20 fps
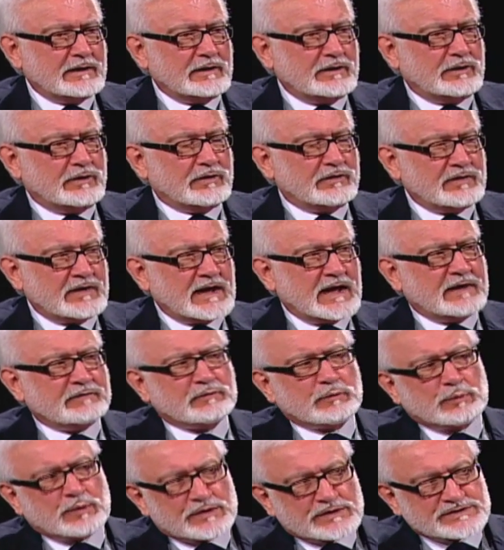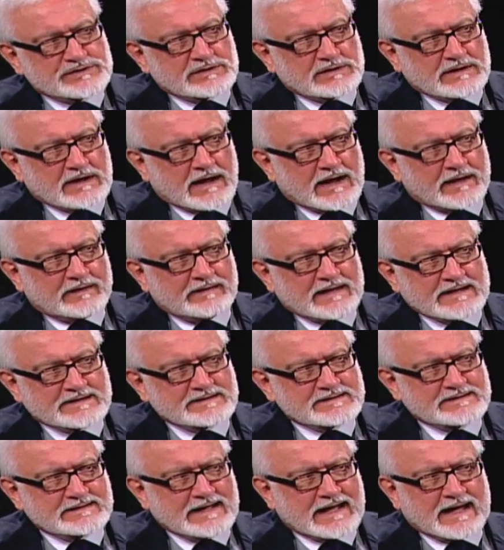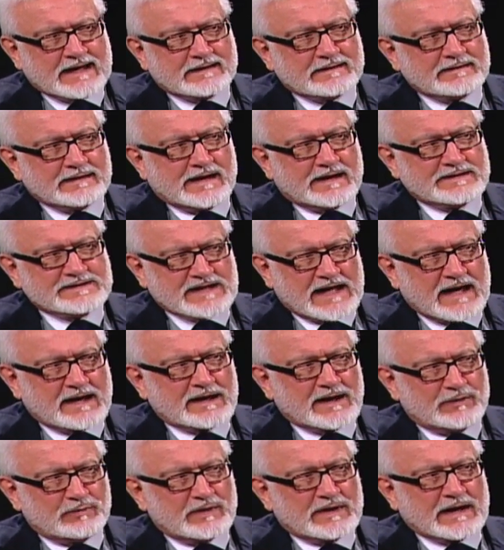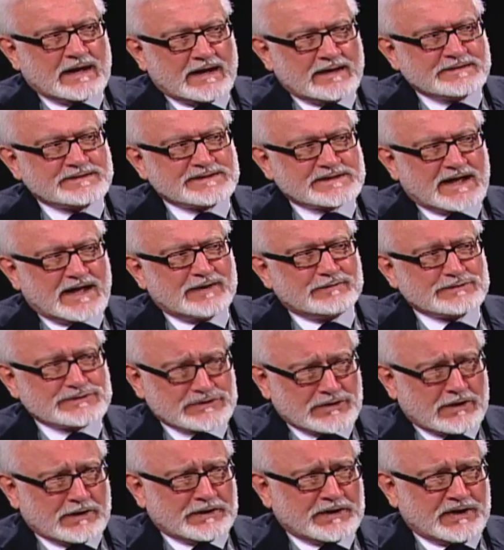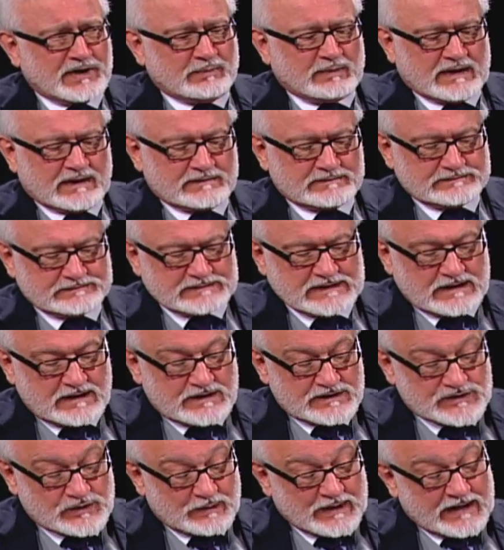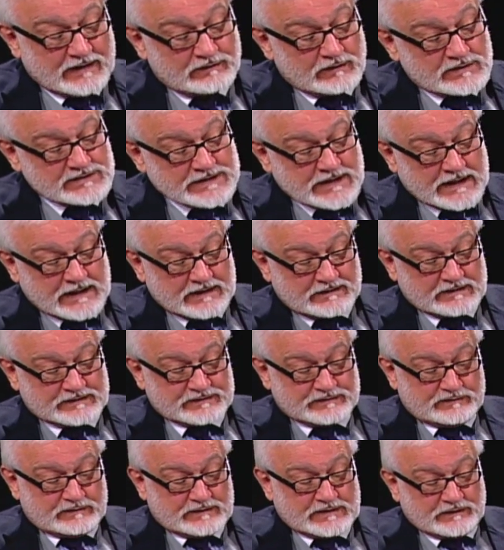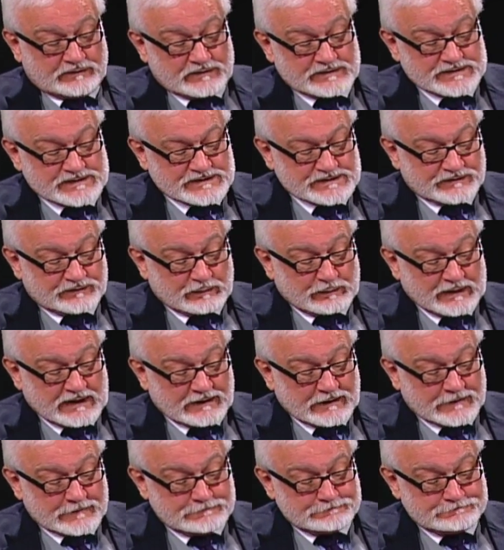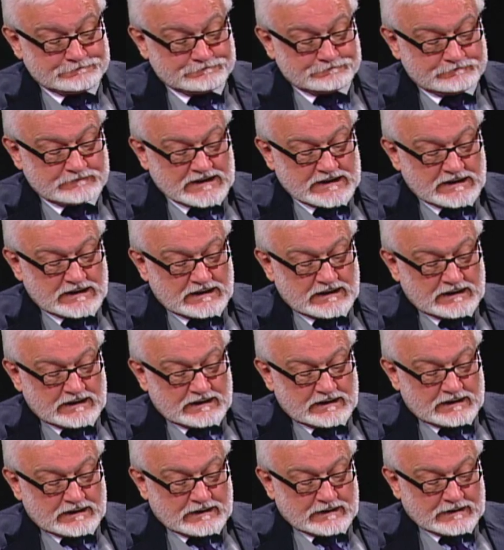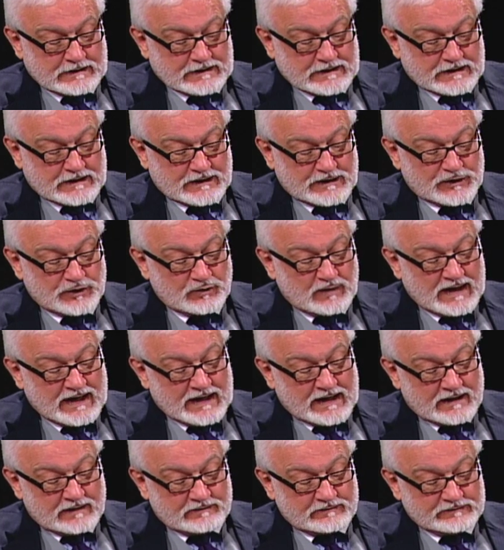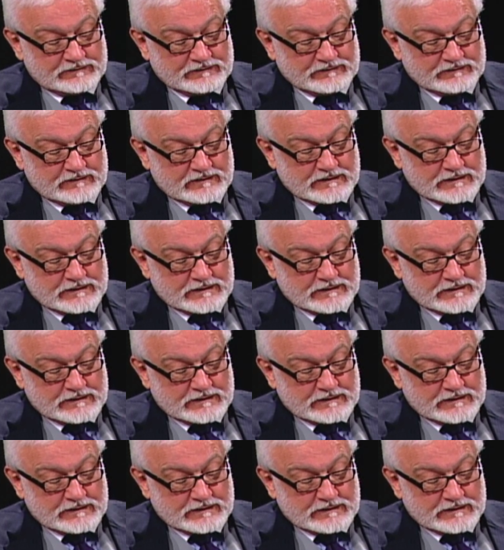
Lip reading: you're thinking of a personal God. That's not exactly what Einstein was talking about. So we have those kind of differences of opinion. You have